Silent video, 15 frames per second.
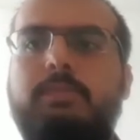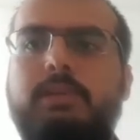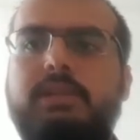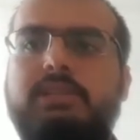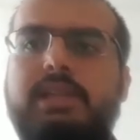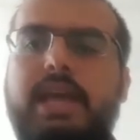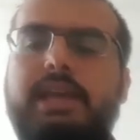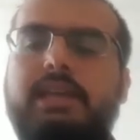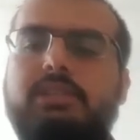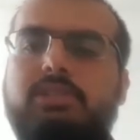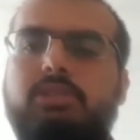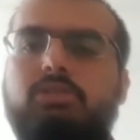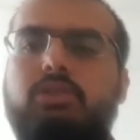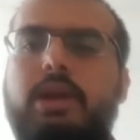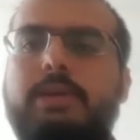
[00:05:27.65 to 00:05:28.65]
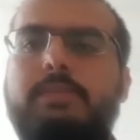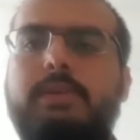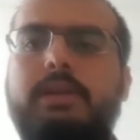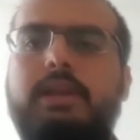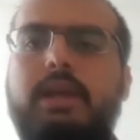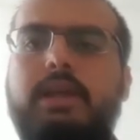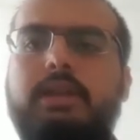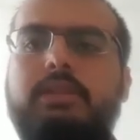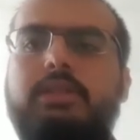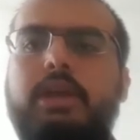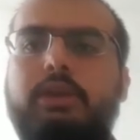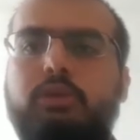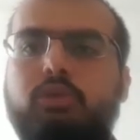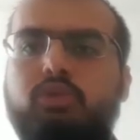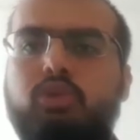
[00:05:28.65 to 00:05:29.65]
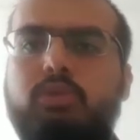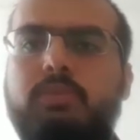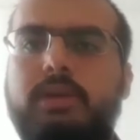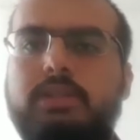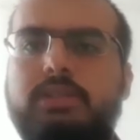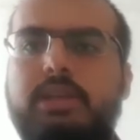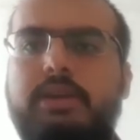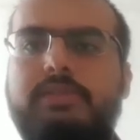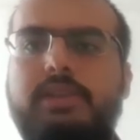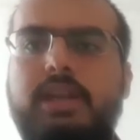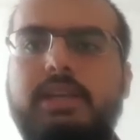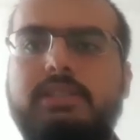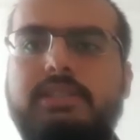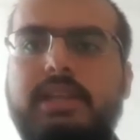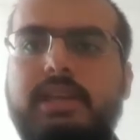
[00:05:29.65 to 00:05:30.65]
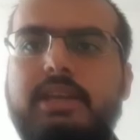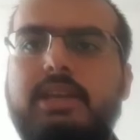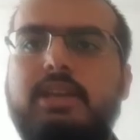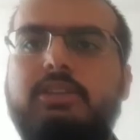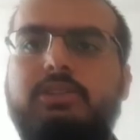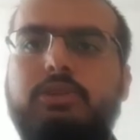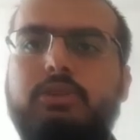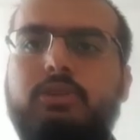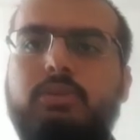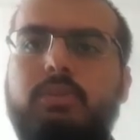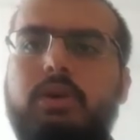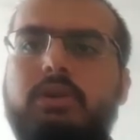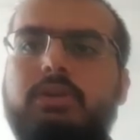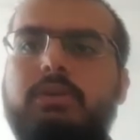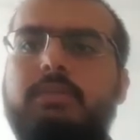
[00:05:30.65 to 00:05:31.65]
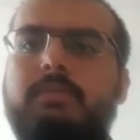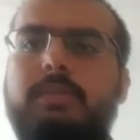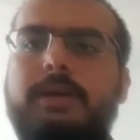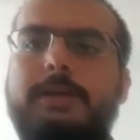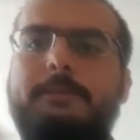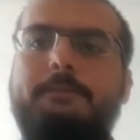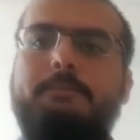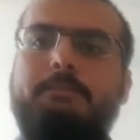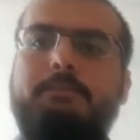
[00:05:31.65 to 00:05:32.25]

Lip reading: Please like and subscribe it, and thank you so much. Have a nice day. See you tomorrow. Bye.